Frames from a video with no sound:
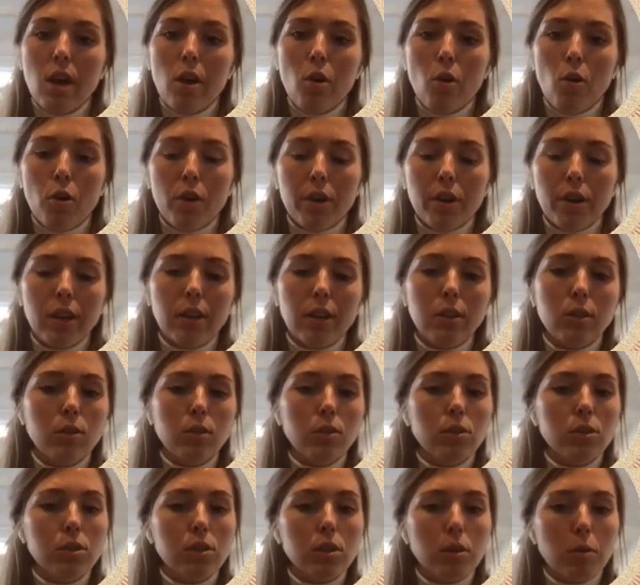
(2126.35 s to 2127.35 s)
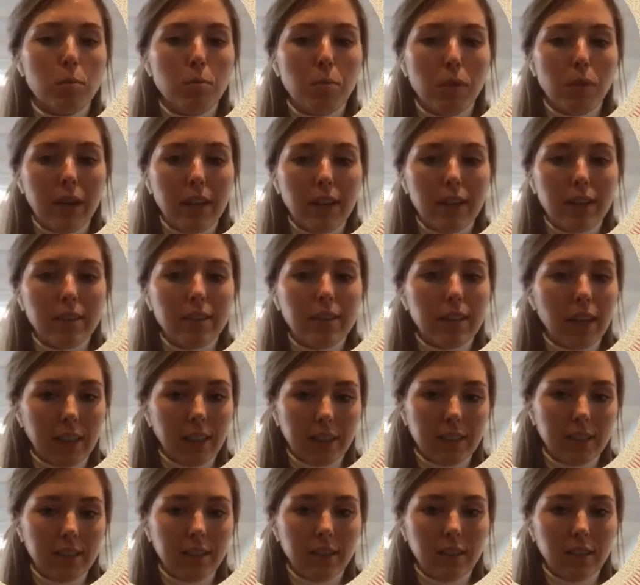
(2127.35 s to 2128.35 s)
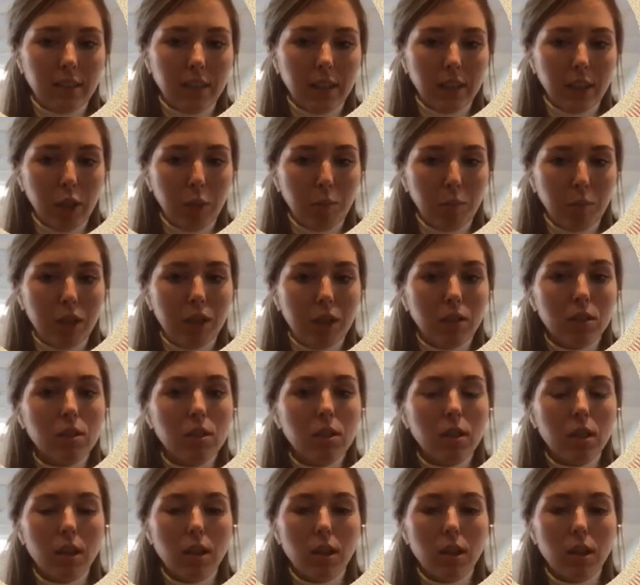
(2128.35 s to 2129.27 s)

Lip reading: or they use plain text in their emails.